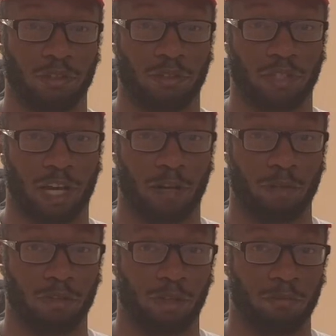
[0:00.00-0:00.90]
so it's a
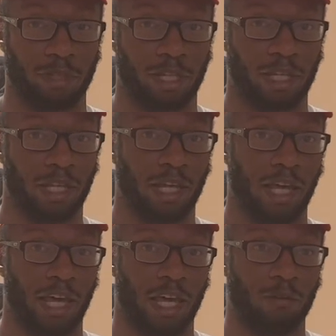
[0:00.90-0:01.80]
hybrid grip.
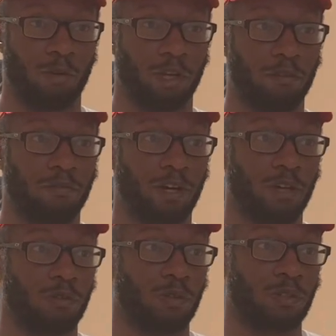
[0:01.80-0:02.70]
And what I
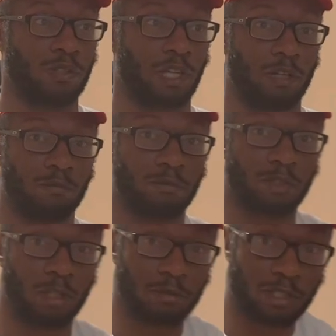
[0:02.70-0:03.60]
found was,
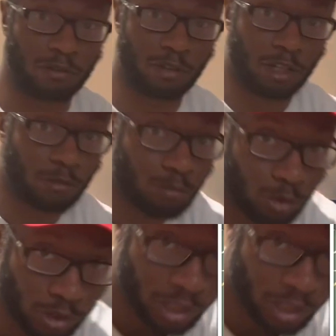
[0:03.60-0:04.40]
let me see if I can pull